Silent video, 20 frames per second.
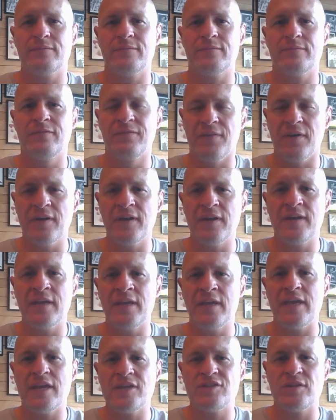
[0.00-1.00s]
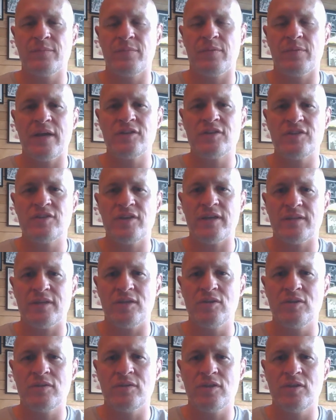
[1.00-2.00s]
fun and engaging project that
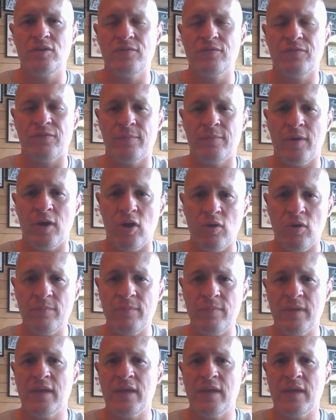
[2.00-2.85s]
you can do from home,